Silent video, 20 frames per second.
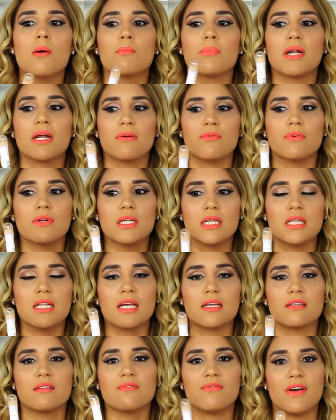but I really
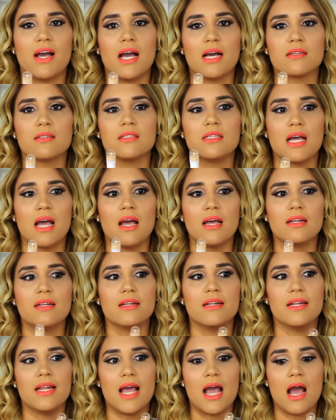like the fact
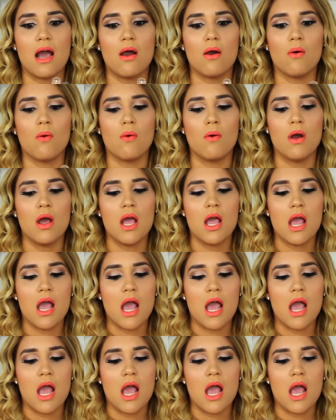that now